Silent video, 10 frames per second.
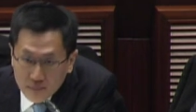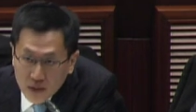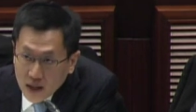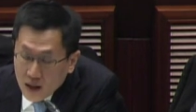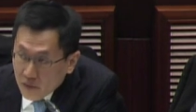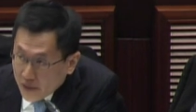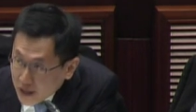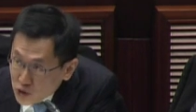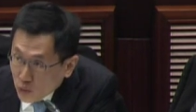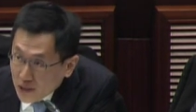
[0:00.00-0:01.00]
Normally,
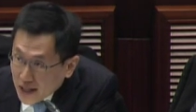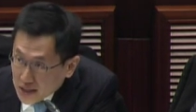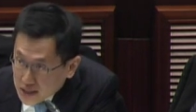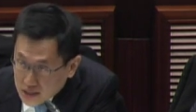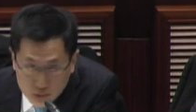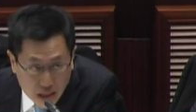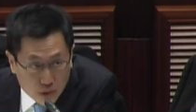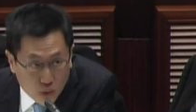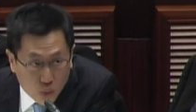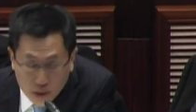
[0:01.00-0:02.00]
for a co-op
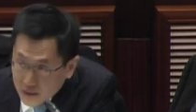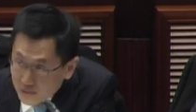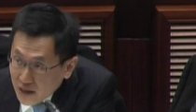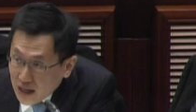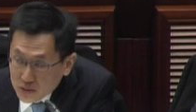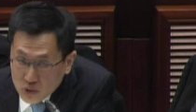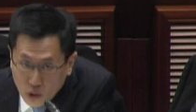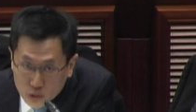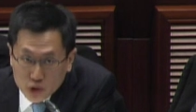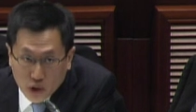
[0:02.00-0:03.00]
buildings, a CBS
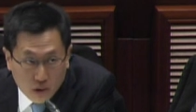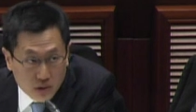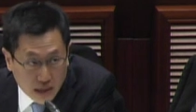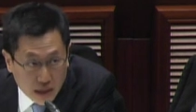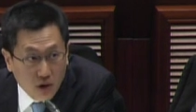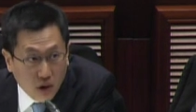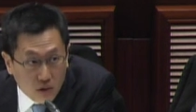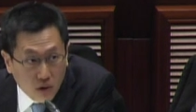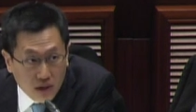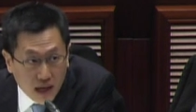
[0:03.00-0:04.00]
buildings, there are two
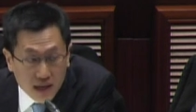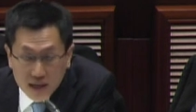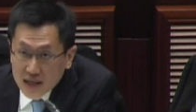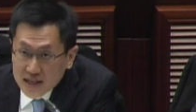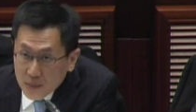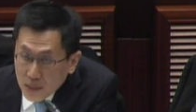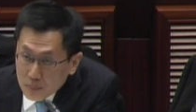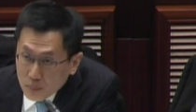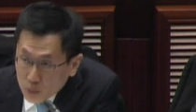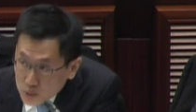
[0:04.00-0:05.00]
types of premium
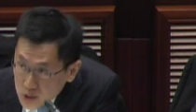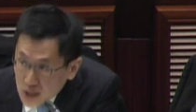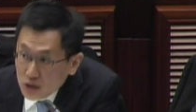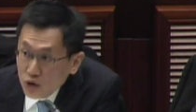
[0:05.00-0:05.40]
payments.